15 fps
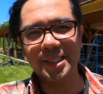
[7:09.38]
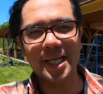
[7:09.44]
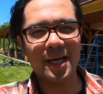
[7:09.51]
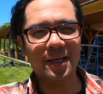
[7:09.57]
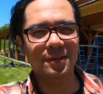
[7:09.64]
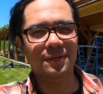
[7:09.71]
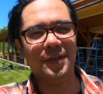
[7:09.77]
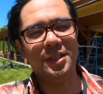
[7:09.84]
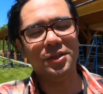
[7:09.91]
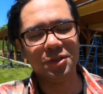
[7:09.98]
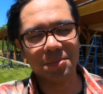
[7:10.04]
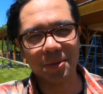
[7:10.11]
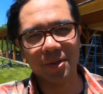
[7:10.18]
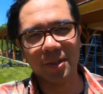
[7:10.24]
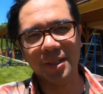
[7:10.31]
town of
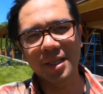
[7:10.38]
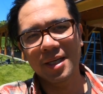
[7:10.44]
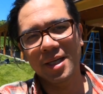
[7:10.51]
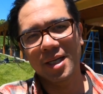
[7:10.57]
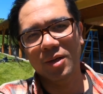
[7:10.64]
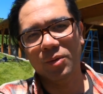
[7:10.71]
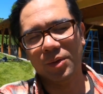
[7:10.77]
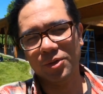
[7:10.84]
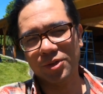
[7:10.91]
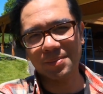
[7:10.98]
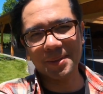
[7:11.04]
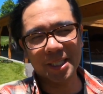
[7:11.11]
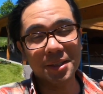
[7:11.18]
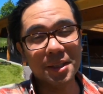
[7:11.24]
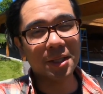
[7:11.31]
Enosburg, where there's going to
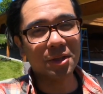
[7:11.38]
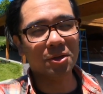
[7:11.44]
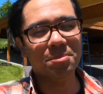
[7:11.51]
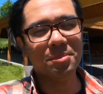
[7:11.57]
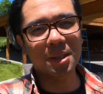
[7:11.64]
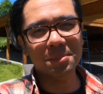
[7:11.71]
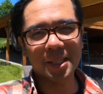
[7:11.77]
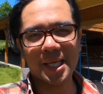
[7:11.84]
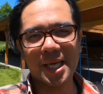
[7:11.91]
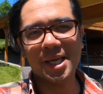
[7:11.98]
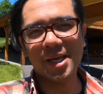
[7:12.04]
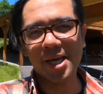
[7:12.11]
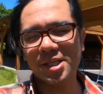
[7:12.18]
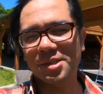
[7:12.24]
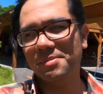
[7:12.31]
be another public
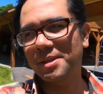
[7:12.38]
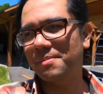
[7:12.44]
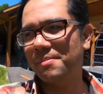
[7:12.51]
engagement